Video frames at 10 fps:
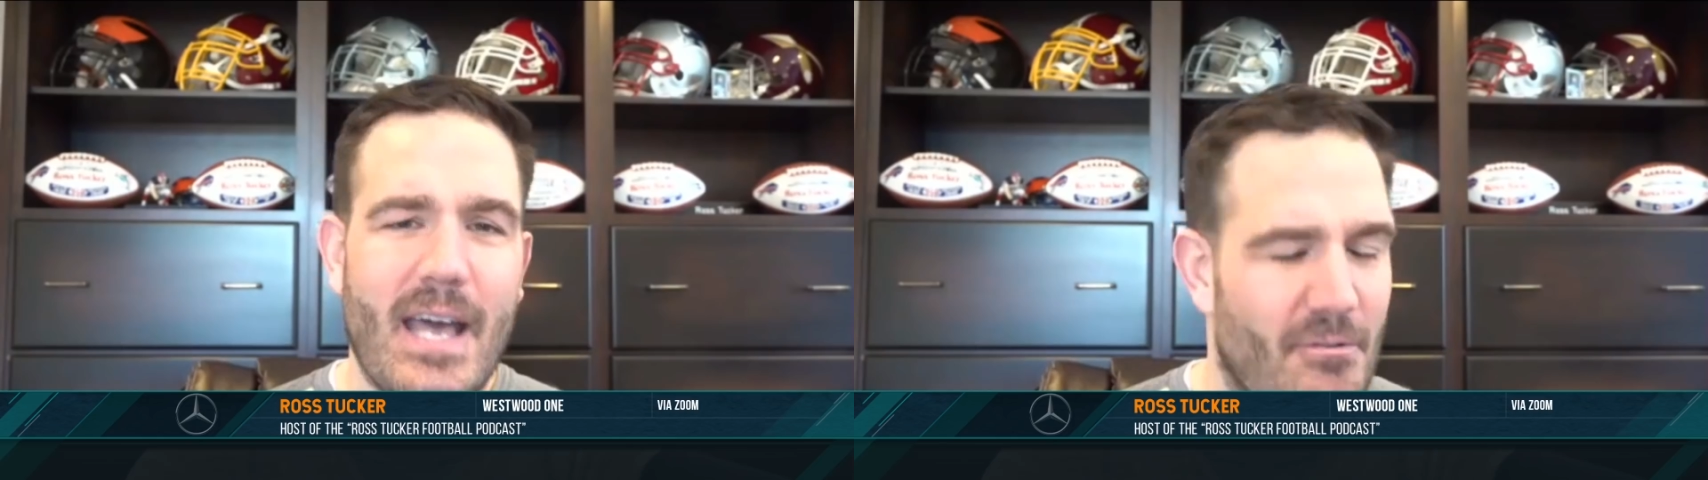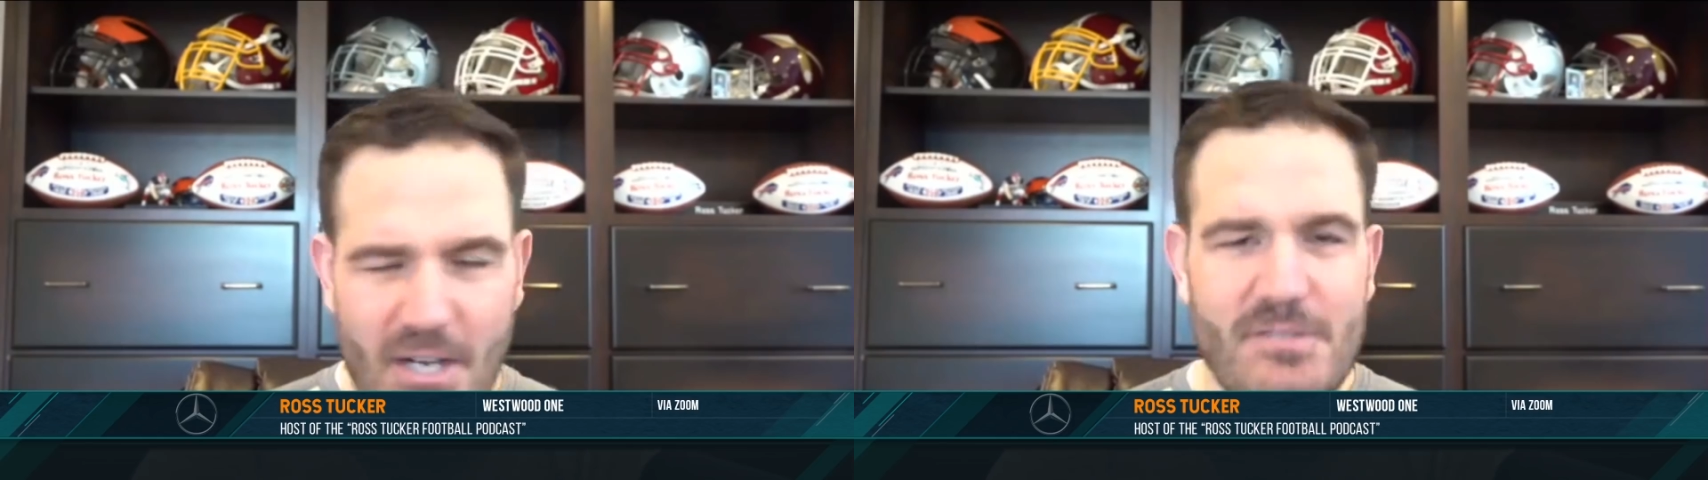
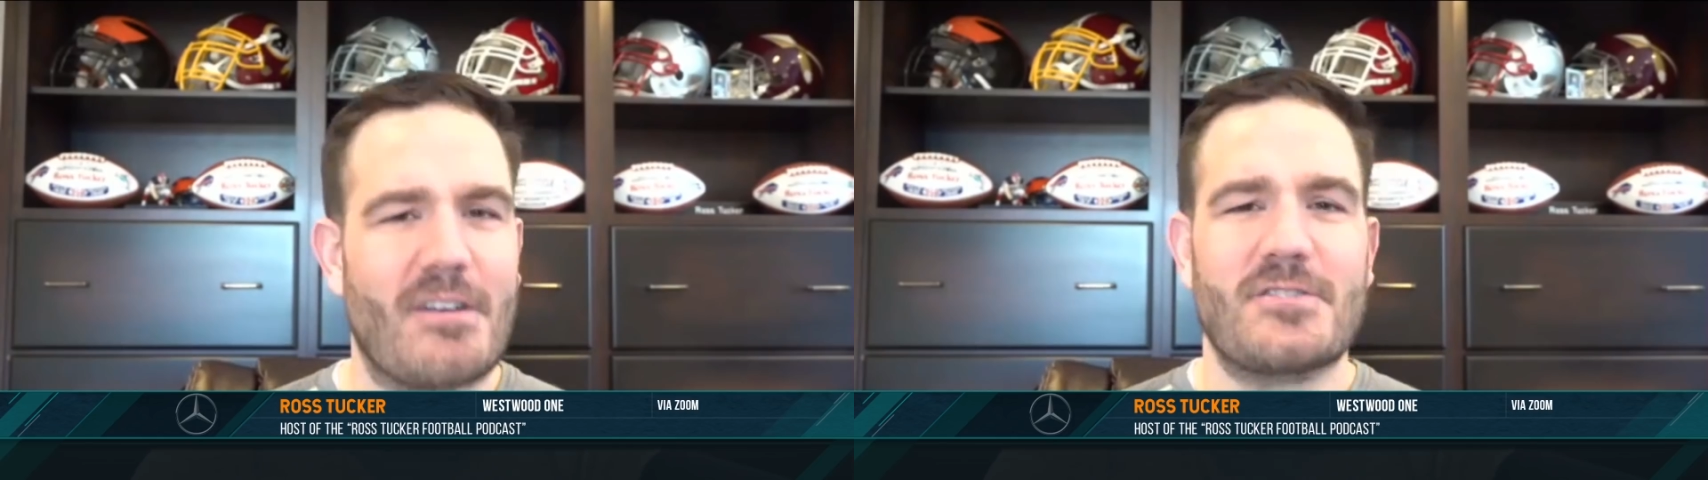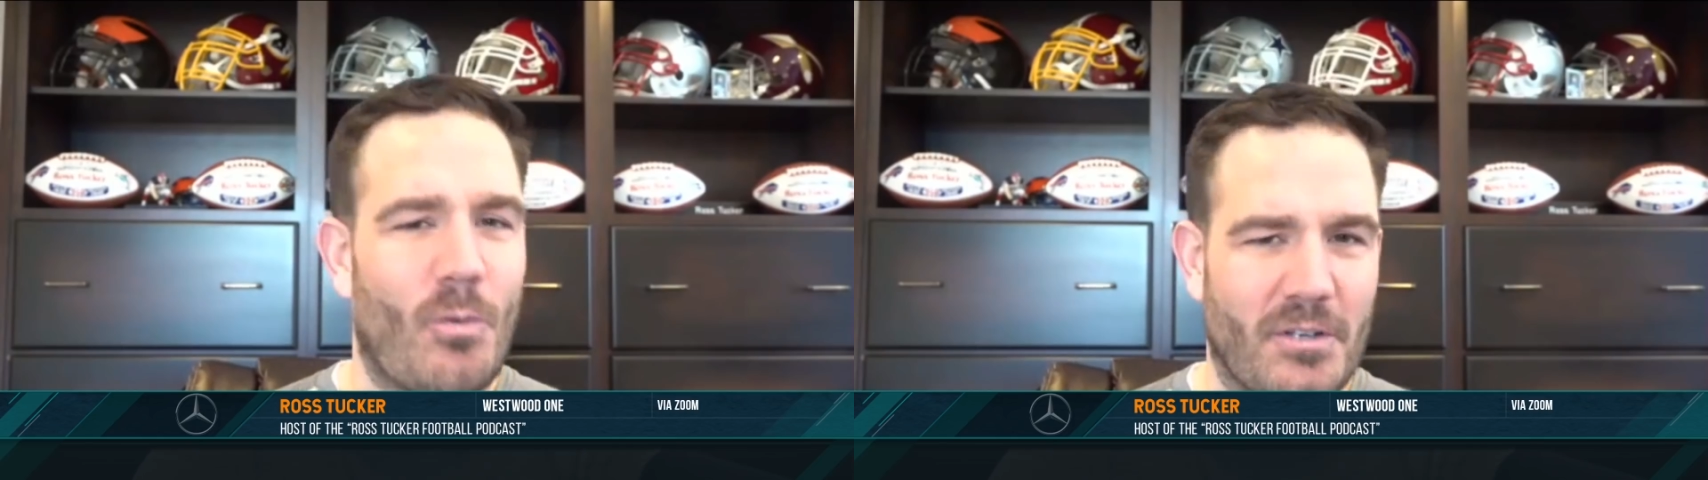Just
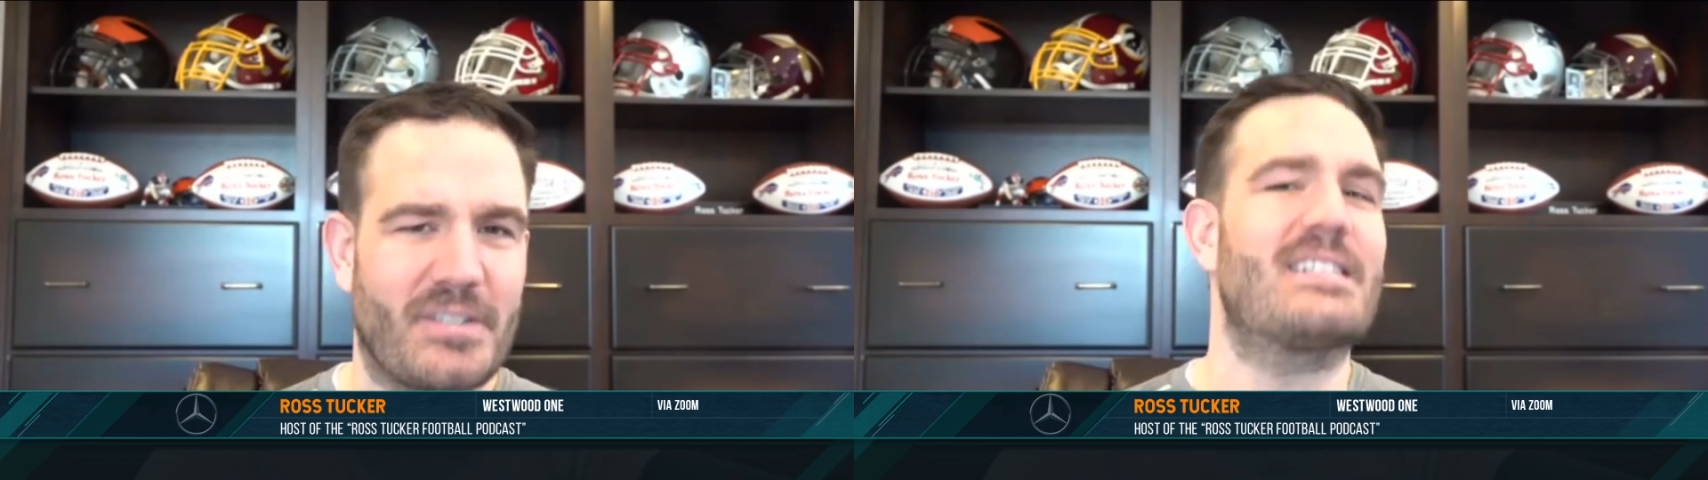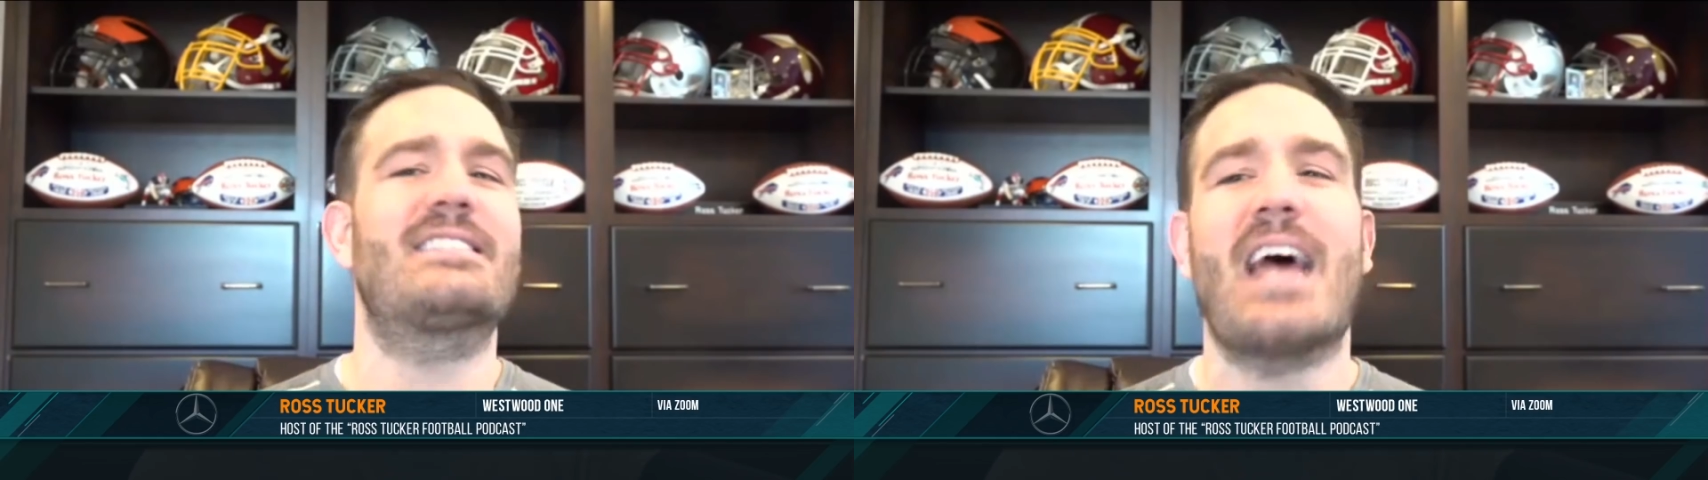Russell Wilson
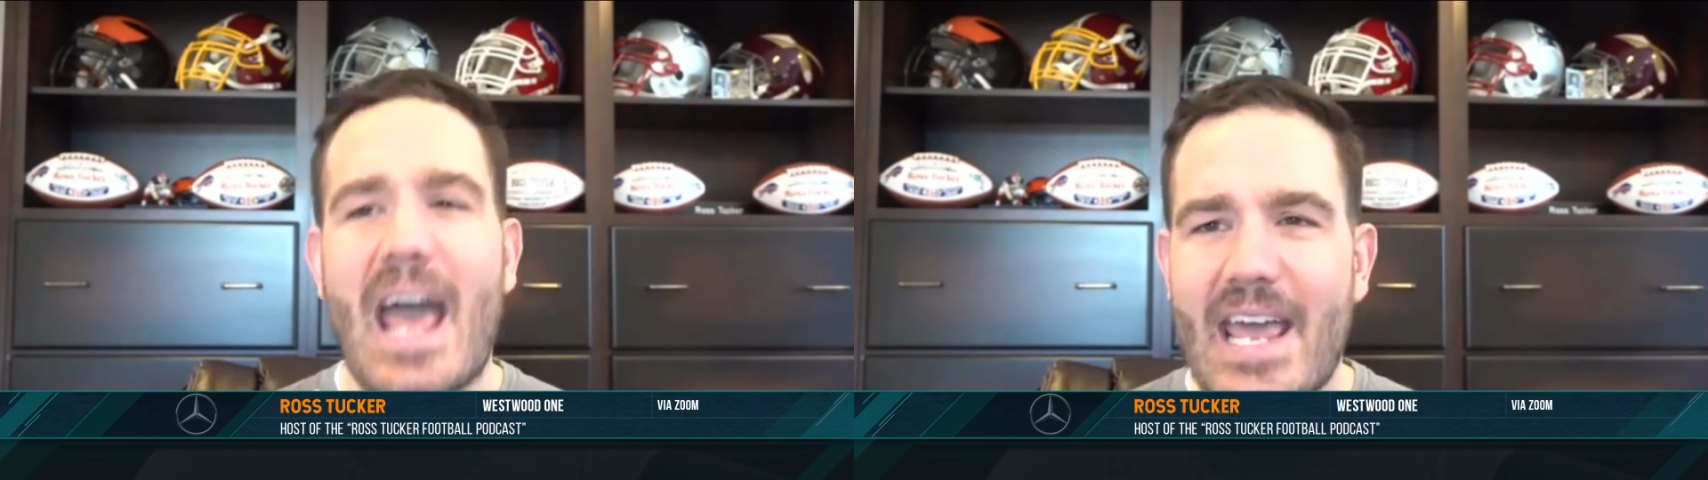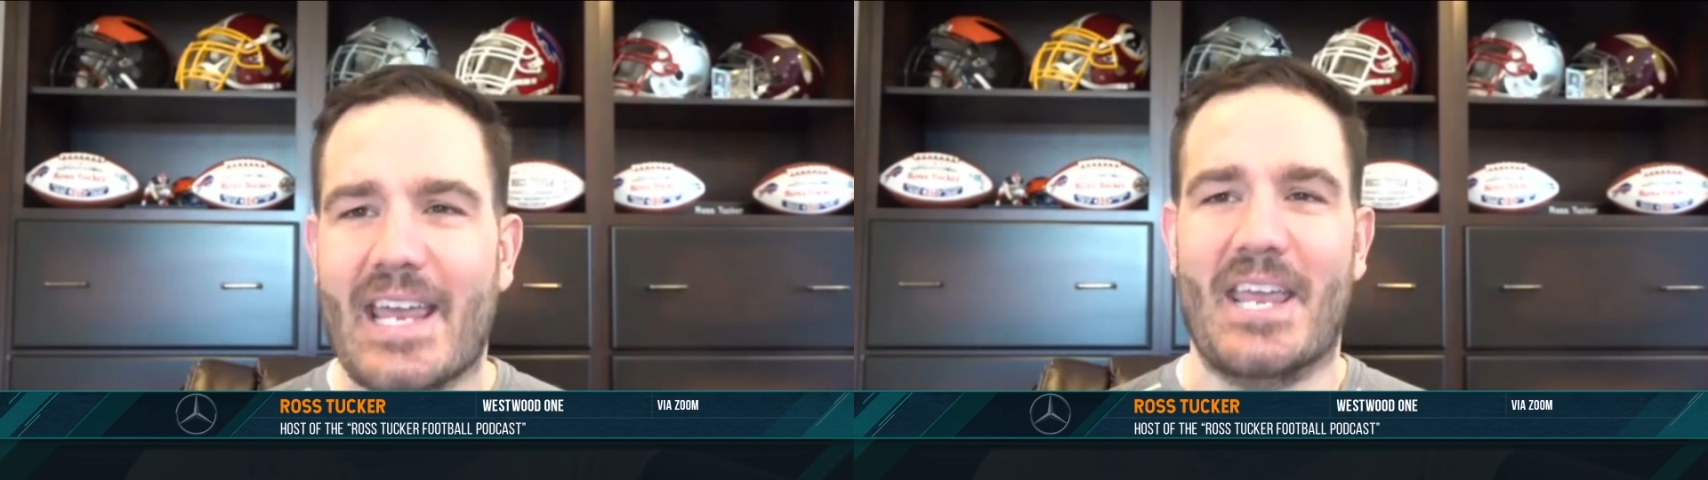
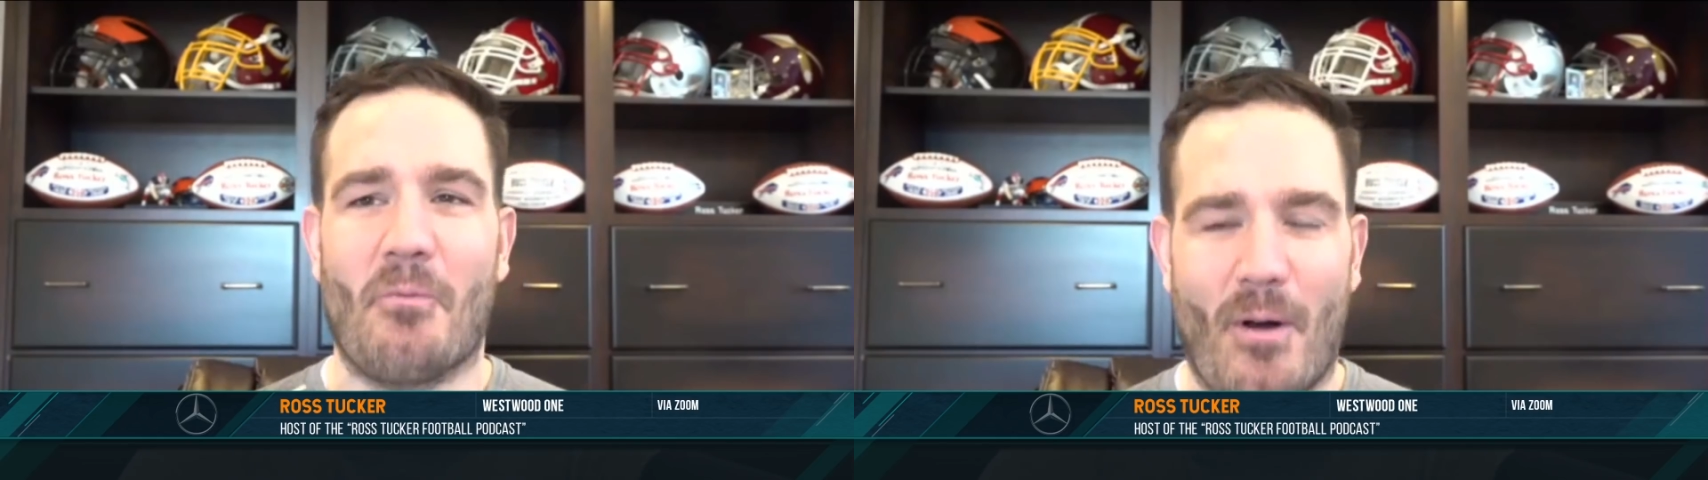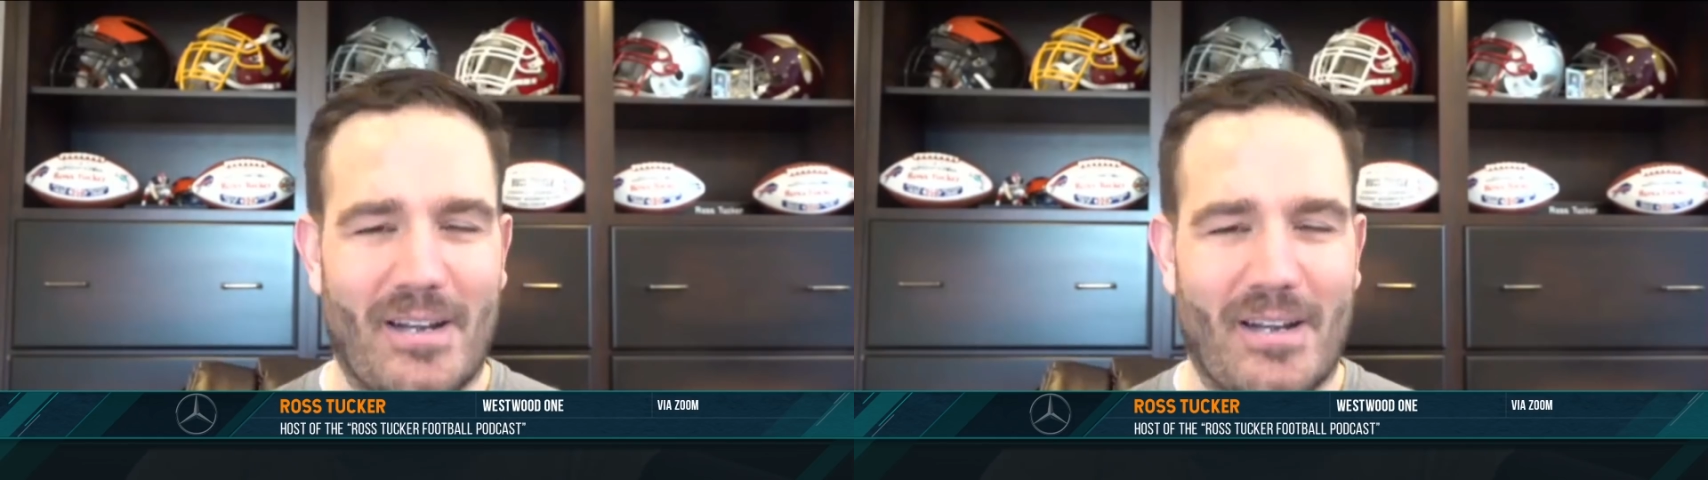saying he wanted